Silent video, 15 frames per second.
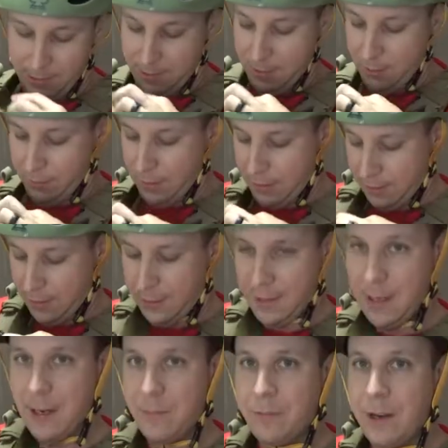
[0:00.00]
So we're gonna set
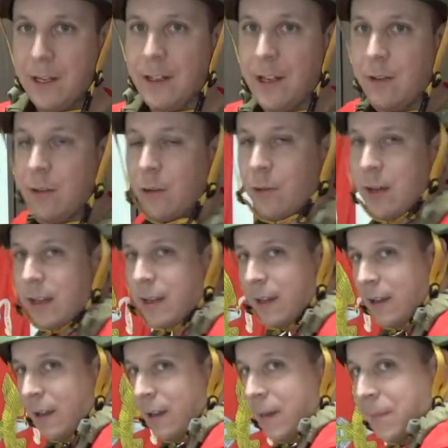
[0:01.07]
that up right there real quick.
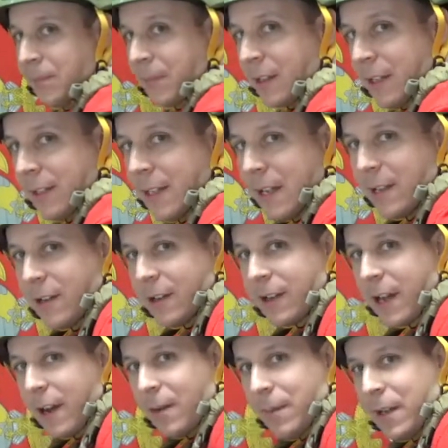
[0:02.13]
I'm gonna take your
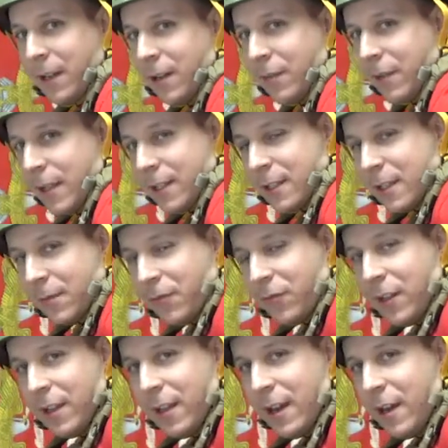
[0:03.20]
carabiner when that's clip
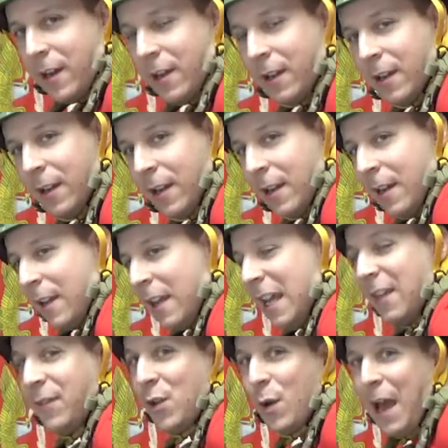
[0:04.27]
free there.
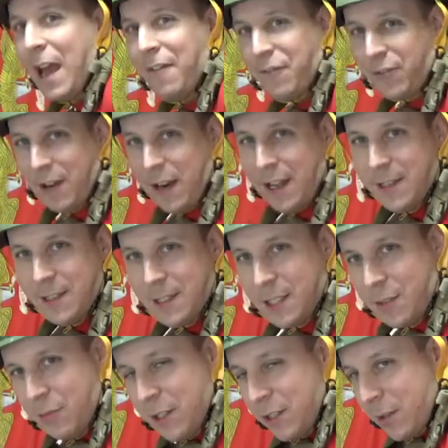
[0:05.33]
If you have
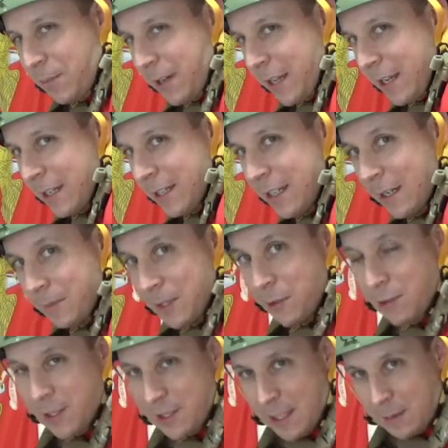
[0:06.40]
friends, which you're probably gonna need them to
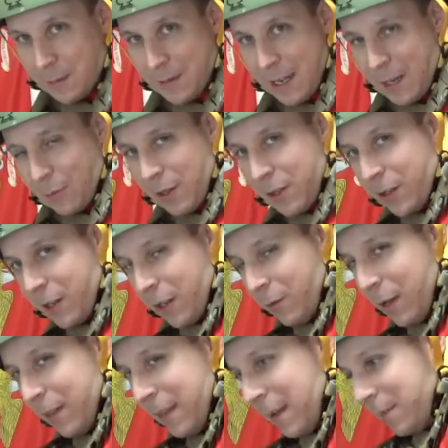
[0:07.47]
use the set to begin with, you're gonna
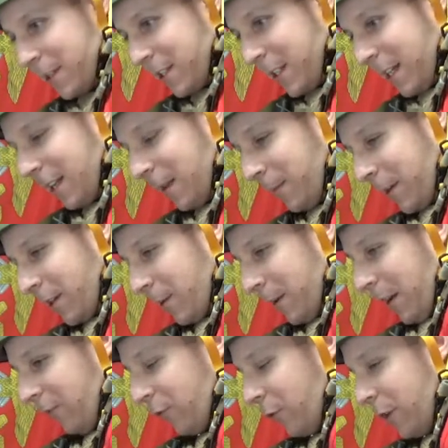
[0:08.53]
want them to set it up on your
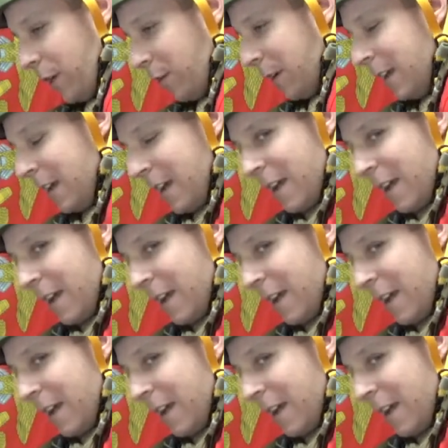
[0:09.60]
belt for you.